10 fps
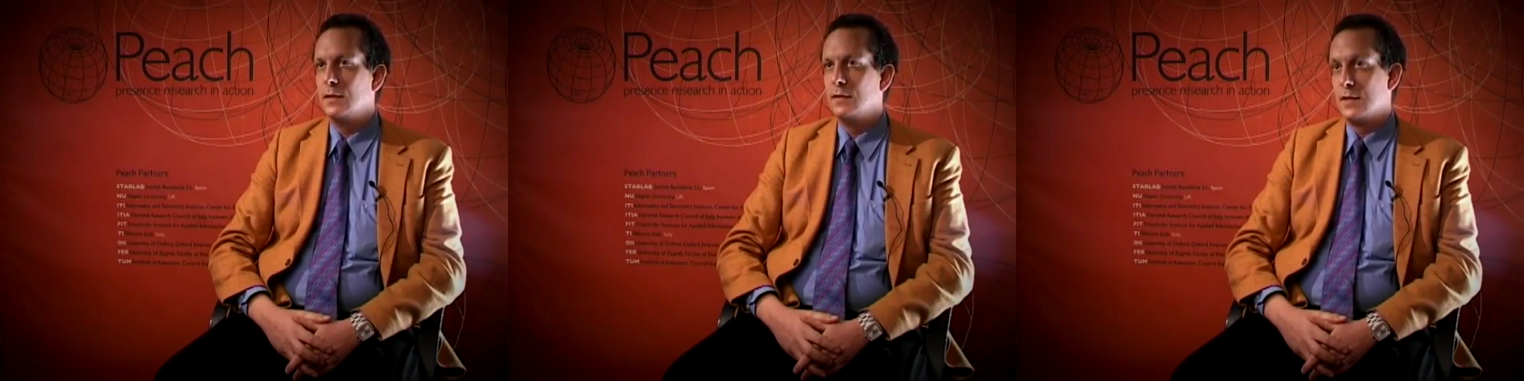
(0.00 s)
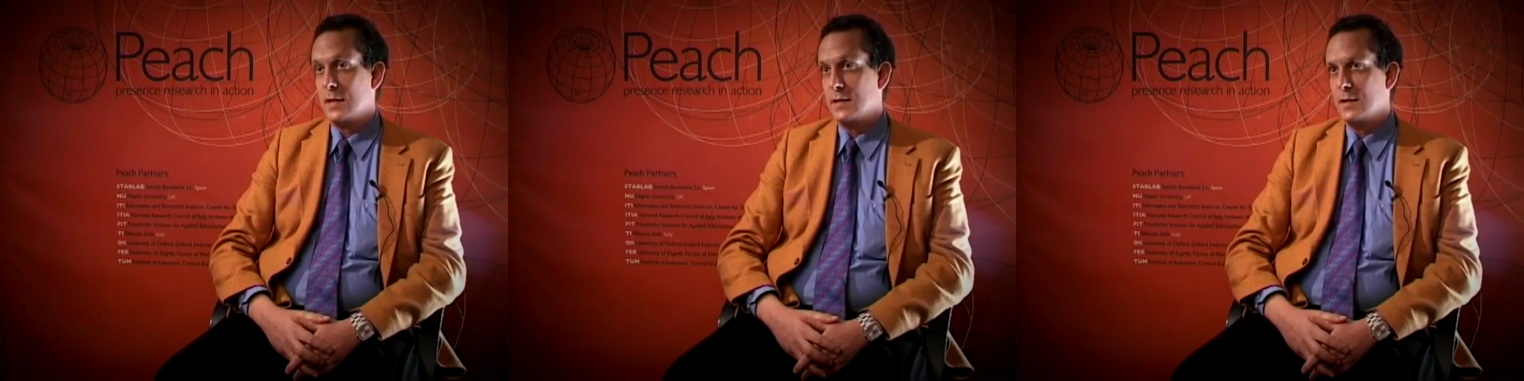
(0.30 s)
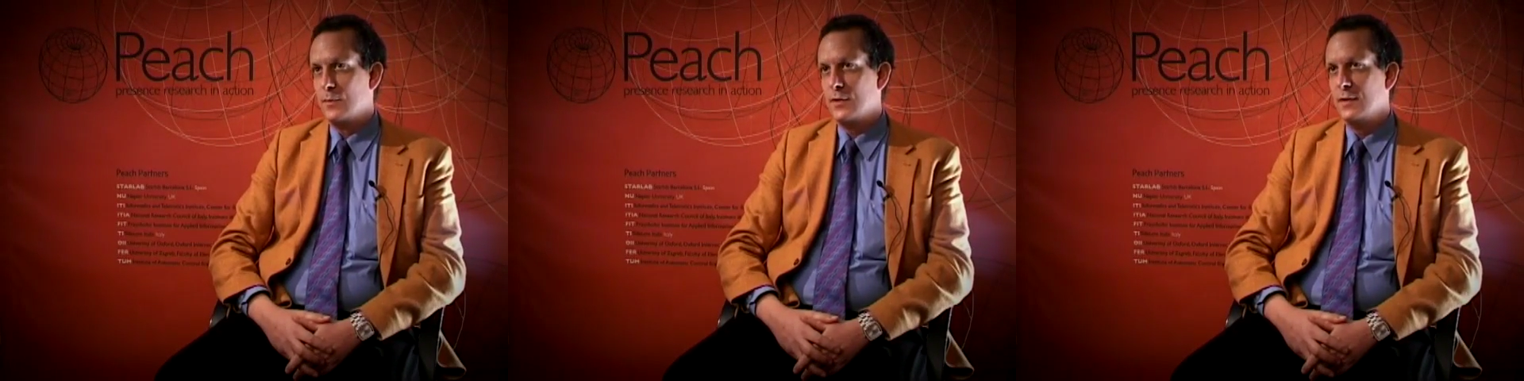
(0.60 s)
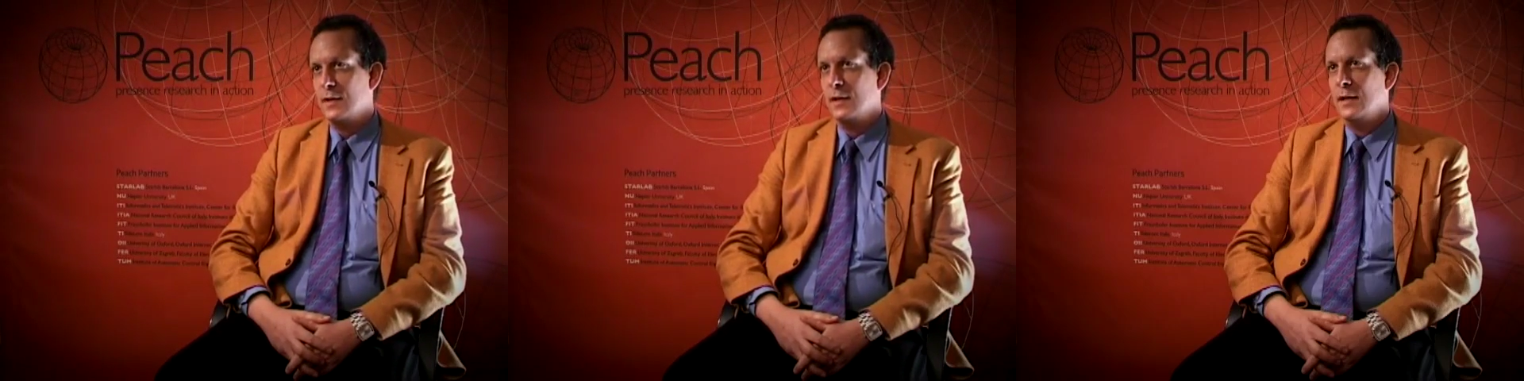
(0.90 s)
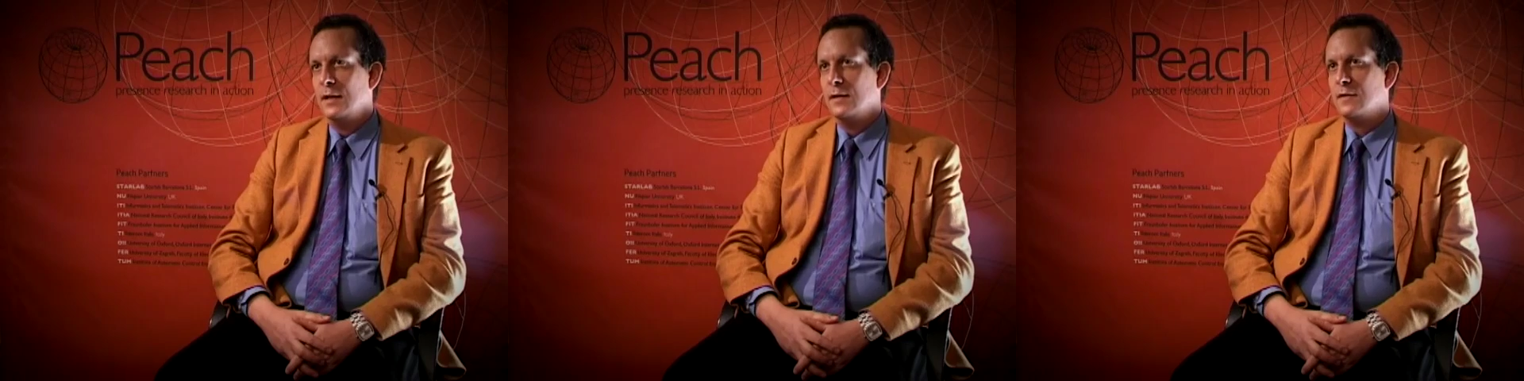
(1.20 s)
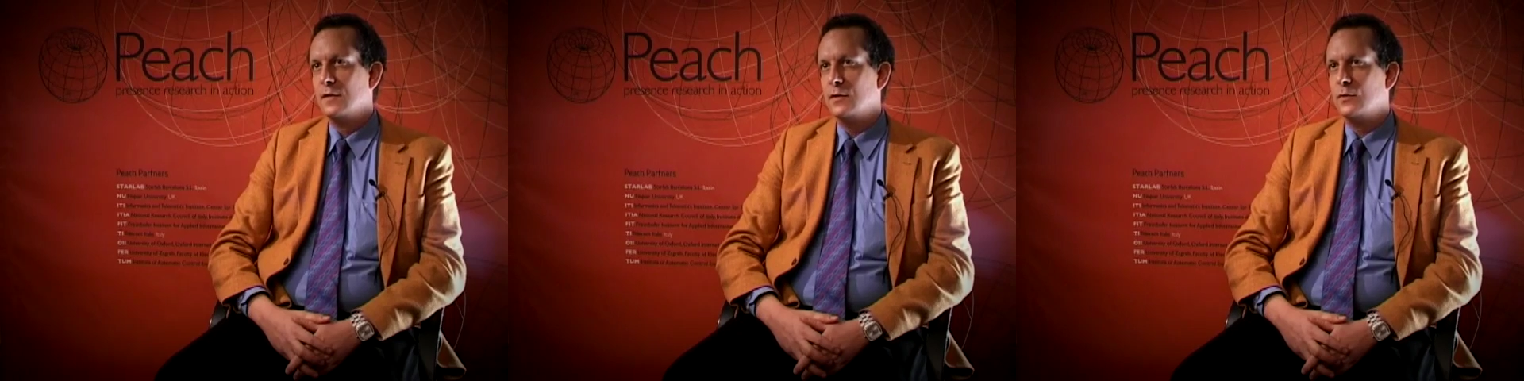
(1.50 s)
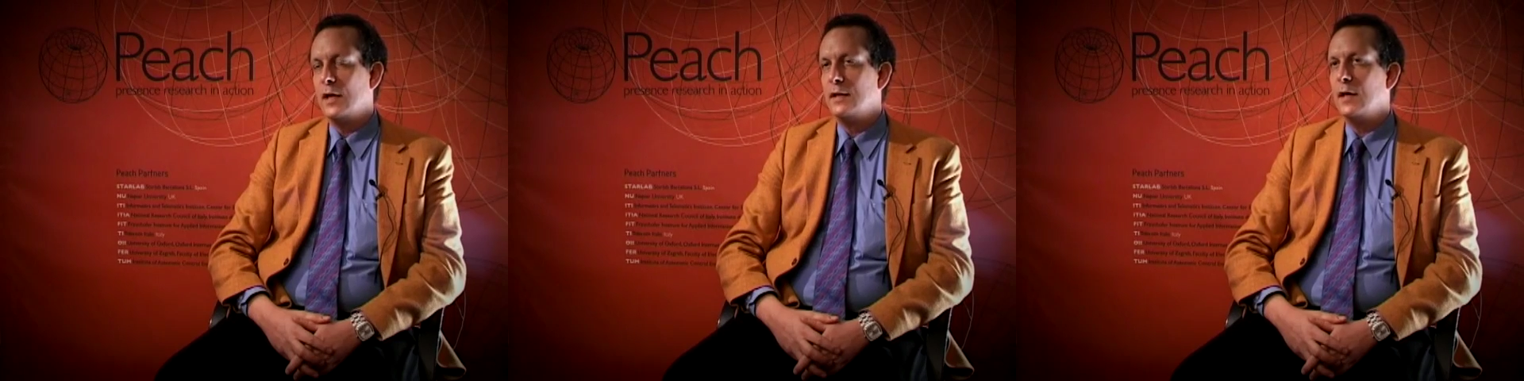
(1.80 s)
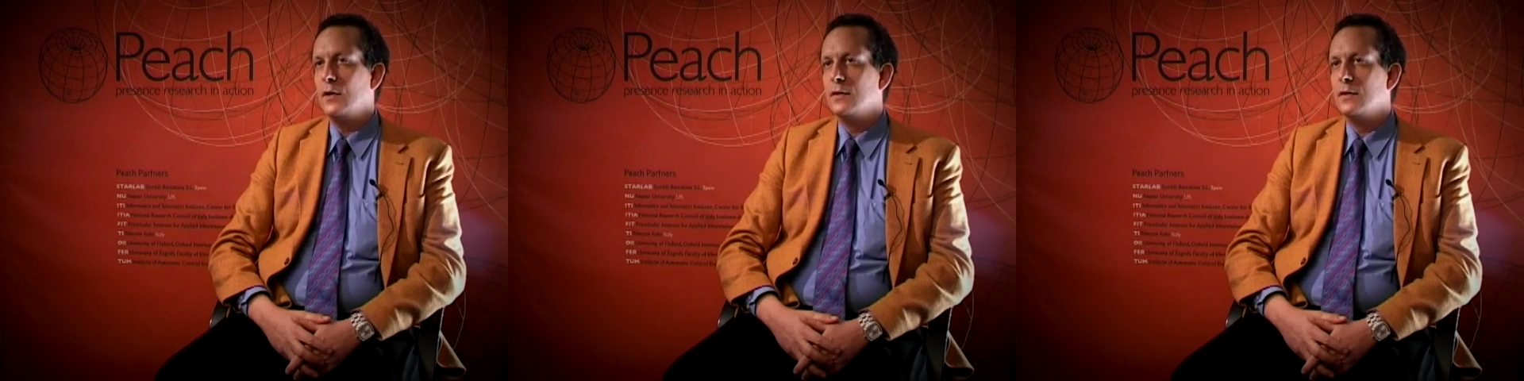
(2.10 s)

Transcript: the systems. So right now